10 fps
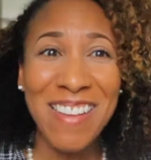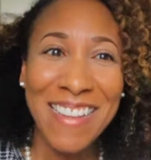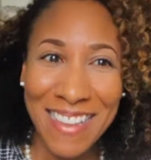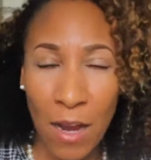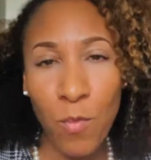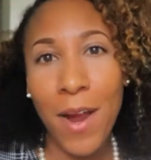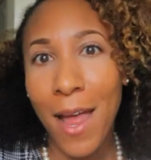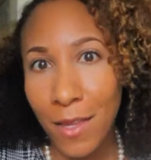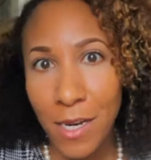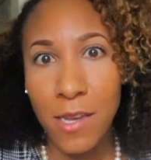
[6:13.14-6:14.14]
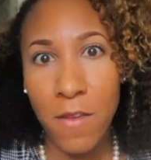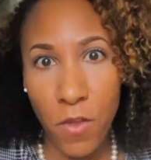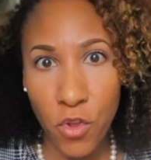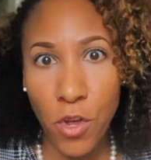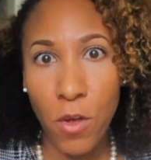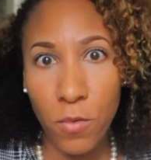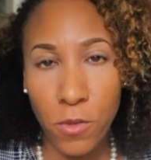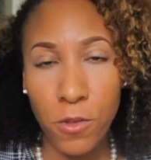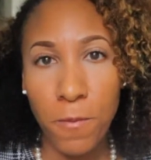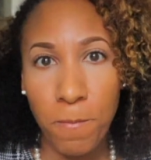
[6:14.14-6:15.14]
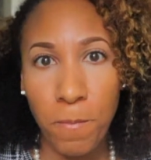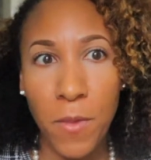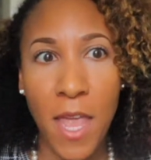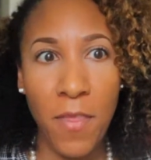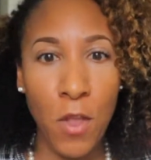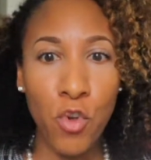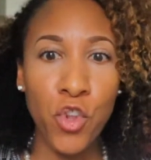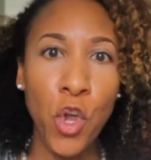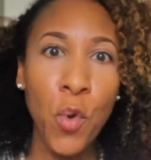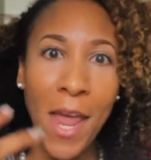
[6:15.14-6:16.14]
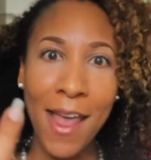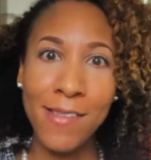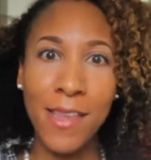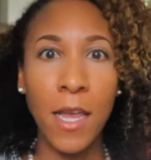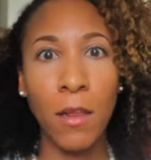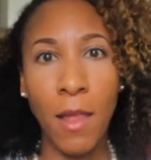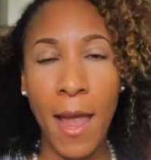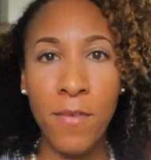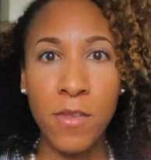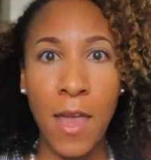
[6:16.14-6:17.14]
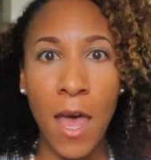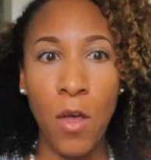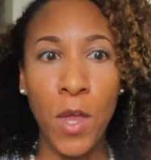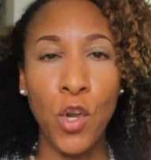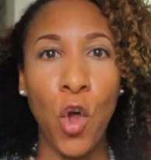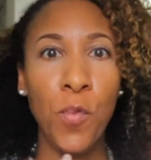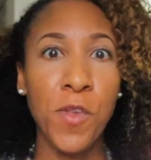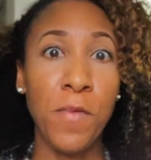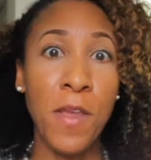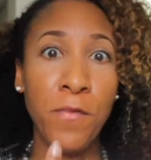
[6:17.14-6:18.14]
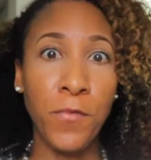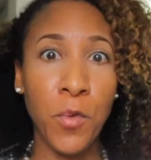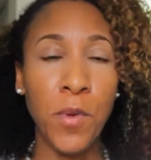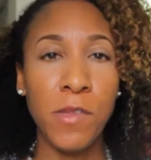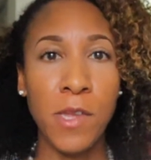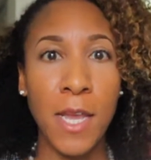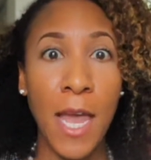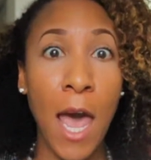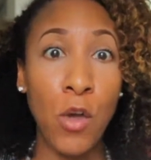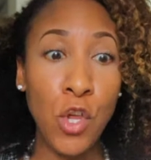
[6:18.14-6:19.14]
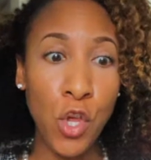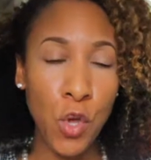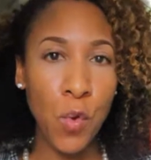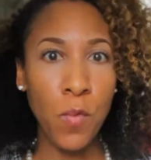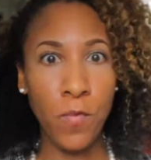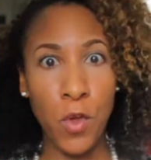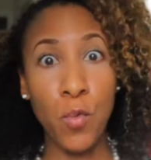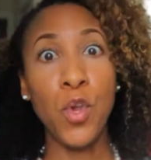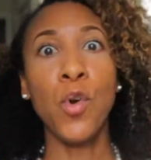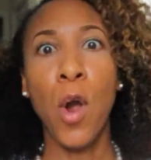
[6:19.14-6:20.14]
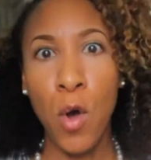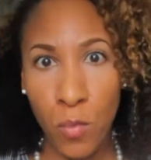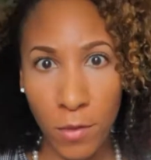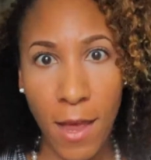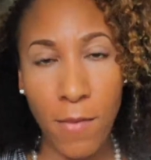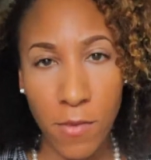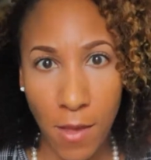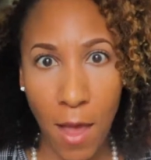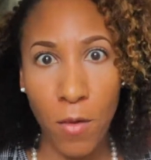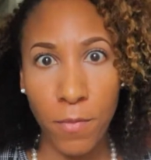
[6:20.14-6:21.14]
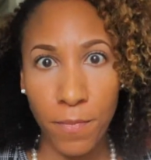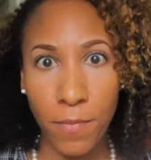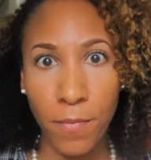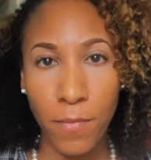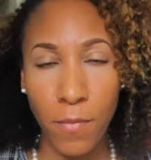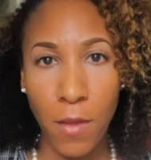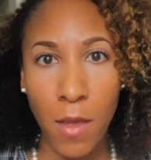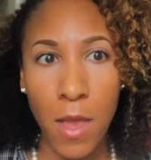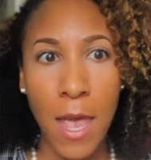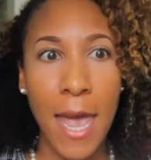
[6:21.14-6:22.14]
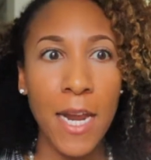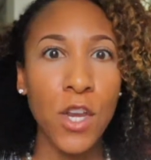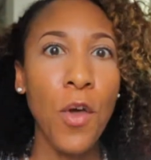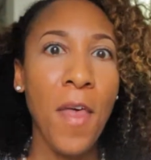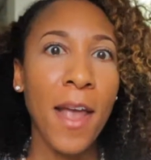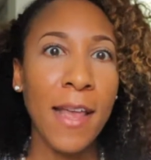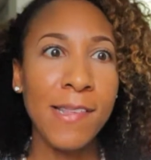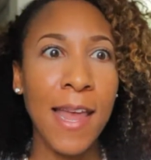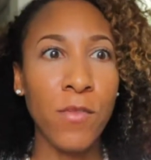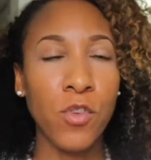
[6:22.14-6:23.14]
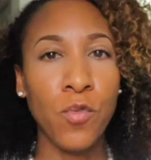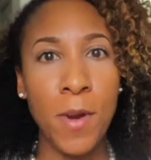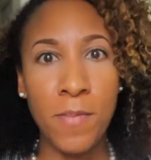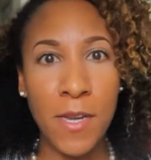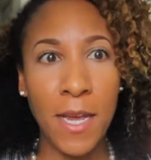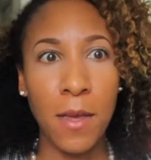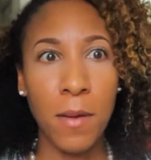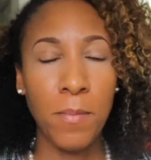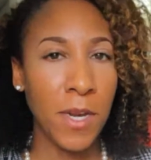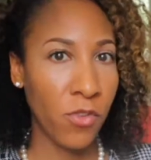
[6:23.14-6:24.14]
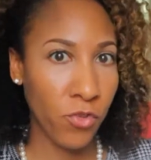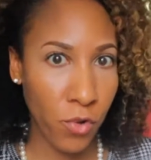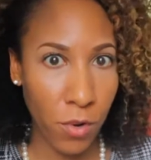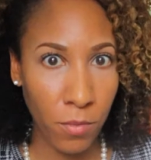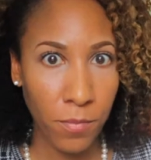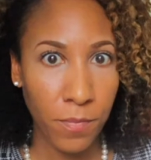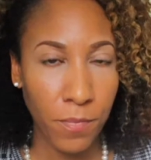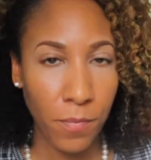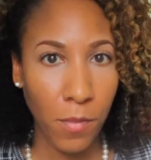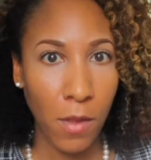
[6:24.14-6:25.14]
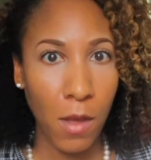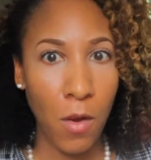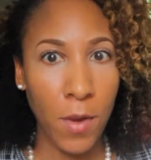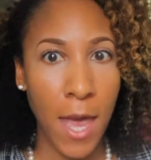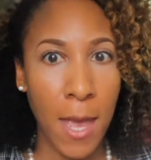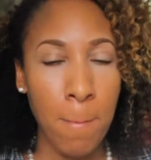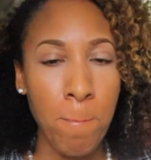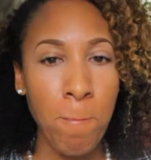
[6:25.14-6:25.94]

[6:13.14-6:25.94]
Like reality TV shows. They're showcasing a lifestyle in hopes of influencing how you view your own lifestyle. And I know that sounds cryptic, but it's true, okay?